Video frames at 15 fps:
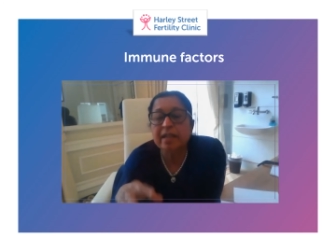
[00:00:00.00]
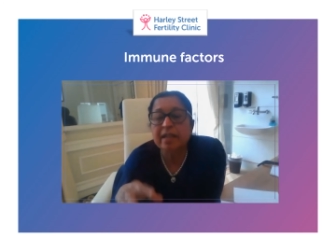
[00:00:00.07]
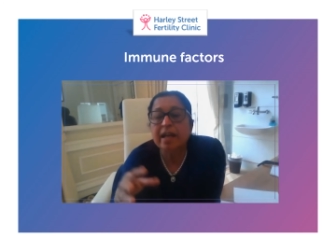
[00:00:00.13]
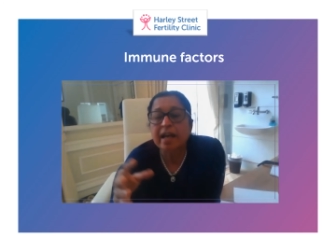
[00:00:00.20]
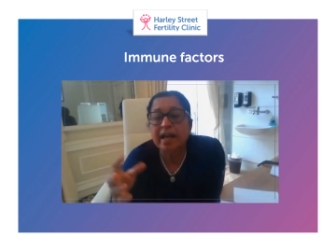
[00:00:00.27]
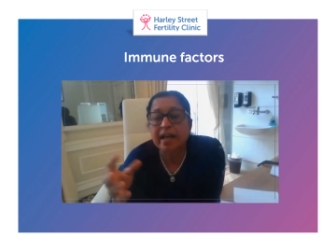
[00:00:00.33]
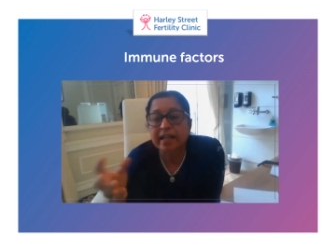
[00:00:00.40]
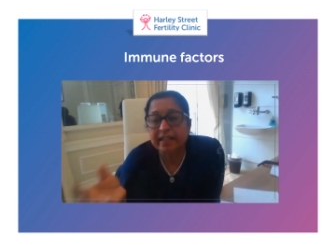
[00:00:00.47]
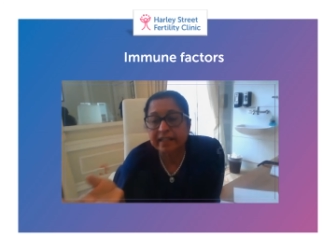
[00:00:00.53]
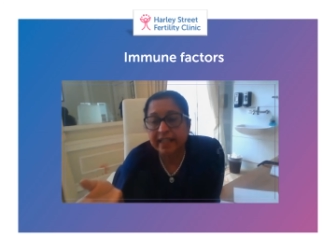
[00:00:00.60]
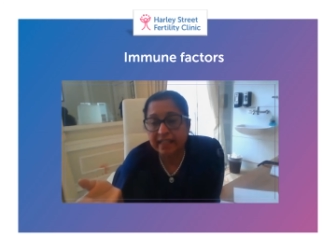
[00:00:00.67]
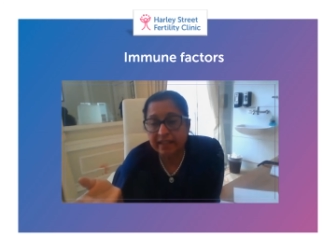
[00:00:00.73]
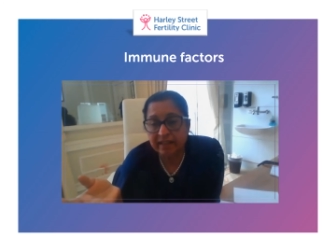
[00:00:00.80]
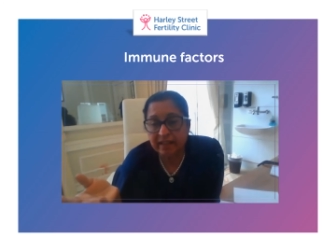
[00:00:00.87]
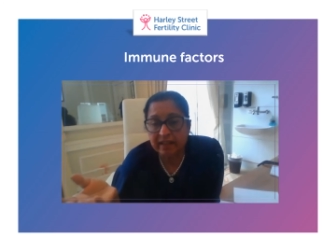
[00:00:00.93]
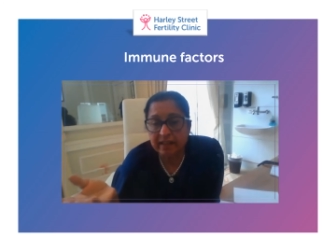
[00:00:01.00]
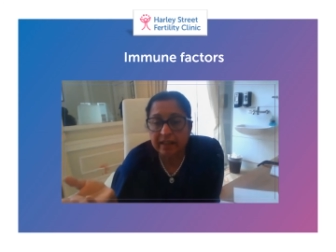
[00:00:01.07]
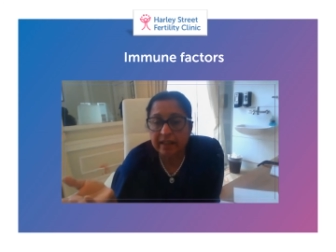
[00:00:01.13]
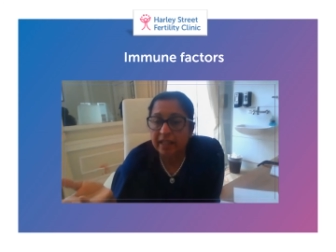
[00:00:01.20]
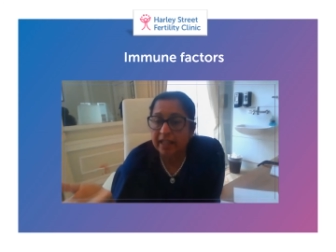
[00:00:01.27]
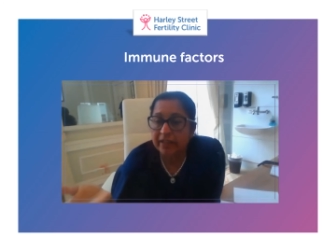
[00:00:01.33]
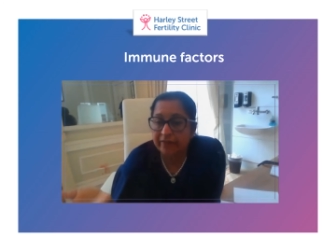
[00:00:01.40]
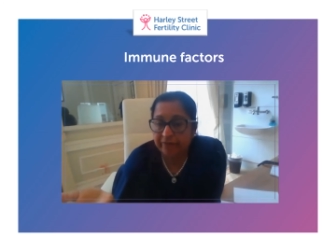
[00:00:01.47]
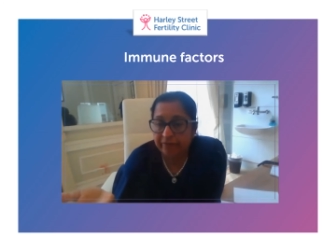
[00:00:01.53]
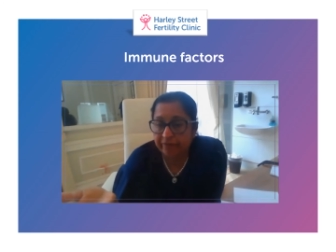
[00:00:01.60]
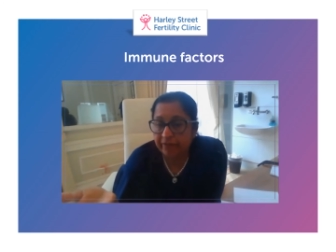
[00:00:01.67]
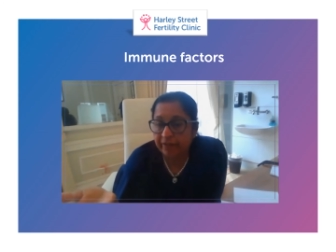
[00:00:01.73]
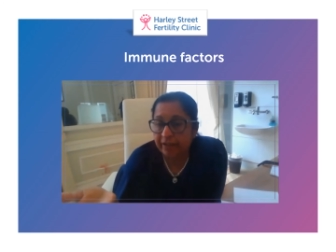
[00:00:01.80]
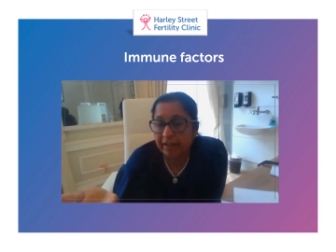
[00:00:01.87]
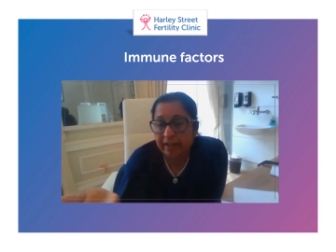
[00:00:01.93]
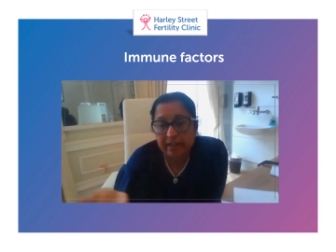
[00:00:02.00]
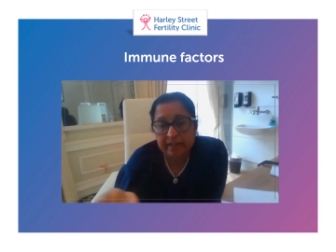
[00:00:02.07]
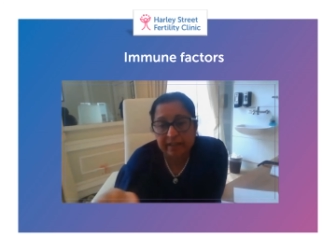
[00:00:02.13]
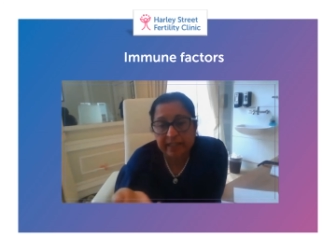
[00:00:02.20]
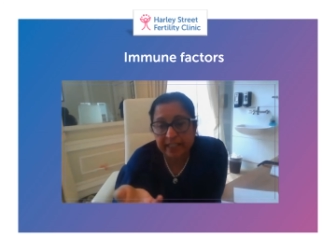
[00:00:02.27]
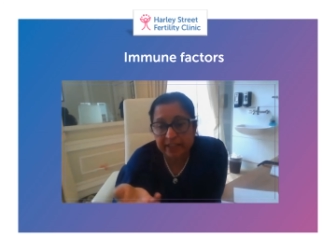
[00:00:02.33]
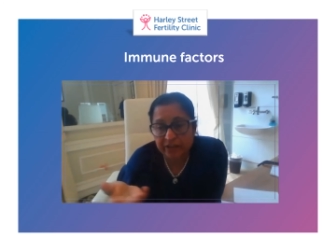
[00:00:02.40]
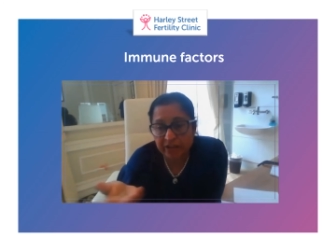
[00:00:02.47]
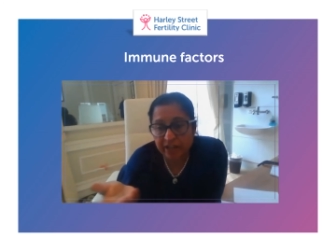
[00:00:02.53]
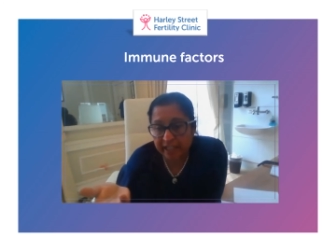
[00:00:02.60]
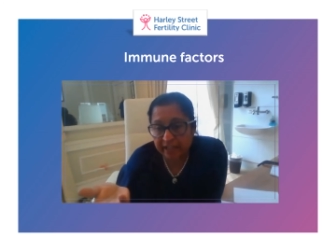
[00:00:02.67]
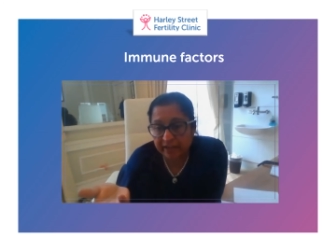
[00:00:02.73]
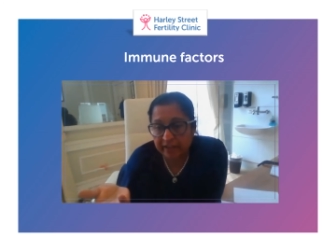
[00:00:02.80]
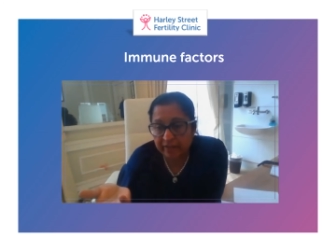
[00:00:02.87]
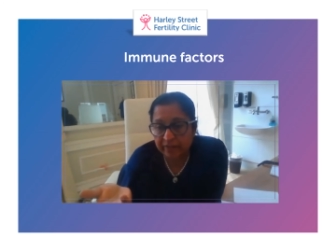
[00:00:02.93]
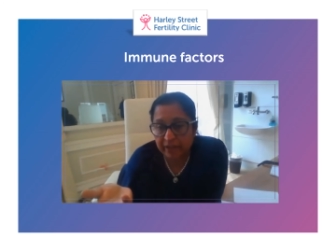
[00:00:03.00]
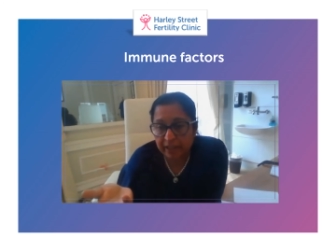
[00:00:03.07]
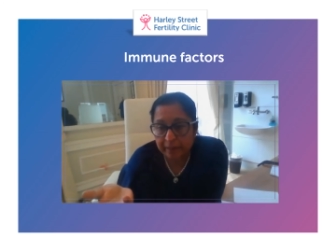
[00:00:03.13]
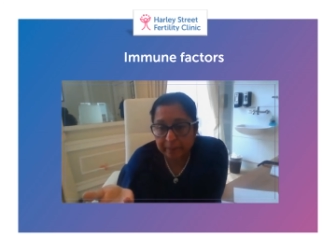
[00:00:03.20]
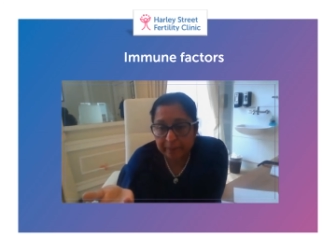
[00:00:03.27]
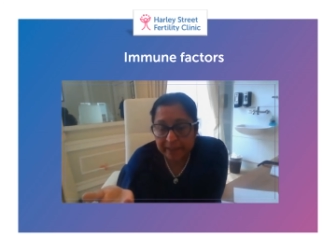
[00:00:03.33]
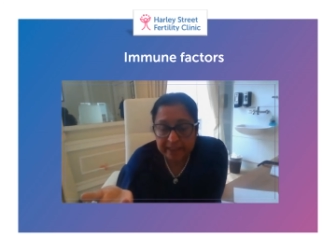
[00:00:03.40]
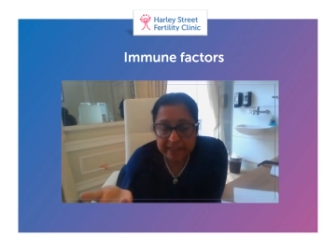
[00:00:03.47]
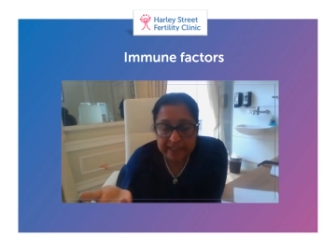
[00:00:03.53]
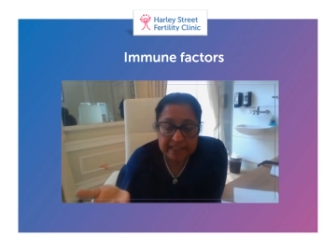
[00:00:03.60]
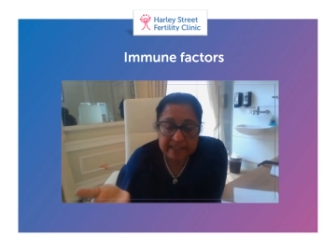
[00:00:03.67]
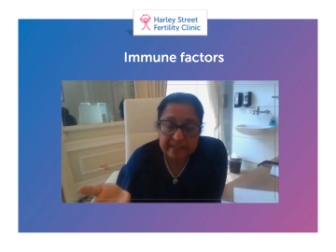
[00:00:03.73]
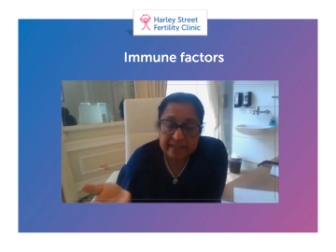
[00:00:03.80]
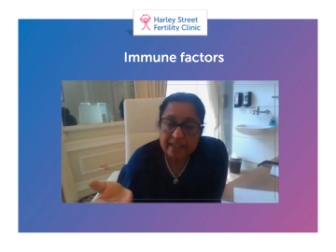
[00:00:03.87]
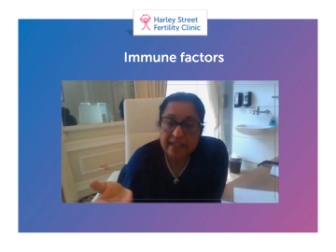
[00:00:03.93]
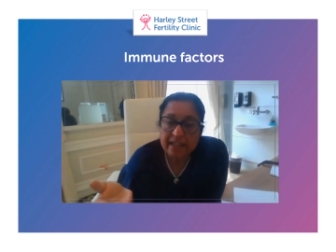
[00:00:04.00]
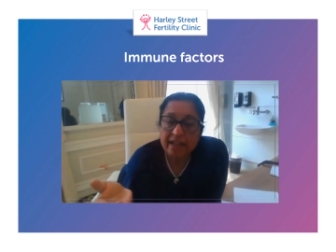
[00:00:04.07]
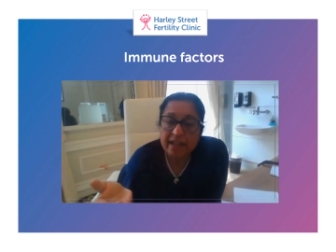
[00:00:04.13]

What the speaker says: and then if they try for a pregnancy,